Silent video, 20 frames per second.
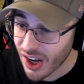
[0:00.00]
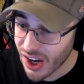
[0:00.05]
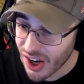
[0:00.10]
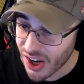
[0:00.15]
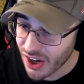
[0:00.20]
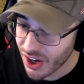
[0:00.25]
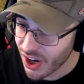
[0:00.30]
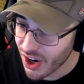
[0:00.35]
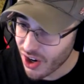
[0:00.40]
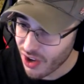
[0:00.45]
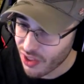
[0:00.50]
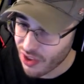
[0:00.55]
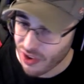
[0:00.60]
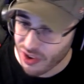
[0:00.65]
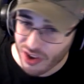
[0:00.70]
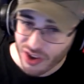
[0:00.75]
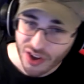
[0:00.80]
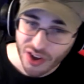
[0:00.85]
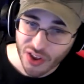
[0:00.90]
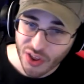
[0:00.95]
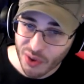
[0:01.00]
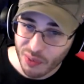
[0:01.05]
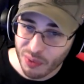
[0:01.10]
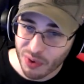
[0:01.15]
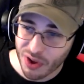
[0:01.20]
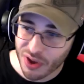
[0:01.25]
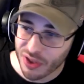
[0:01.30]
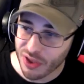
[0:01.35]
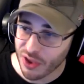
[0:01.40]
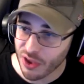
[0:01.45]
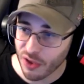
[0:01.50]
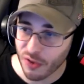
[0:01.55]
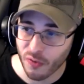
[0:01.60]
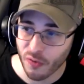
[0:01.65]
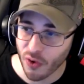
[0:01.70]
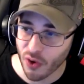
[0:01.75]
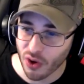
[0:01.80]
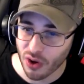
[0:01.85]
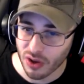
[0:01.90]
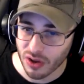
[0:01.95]
oh no, the place is
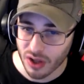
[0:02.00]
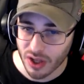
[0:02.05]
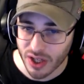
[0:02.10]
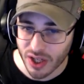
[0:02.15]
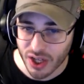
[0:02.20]
full, I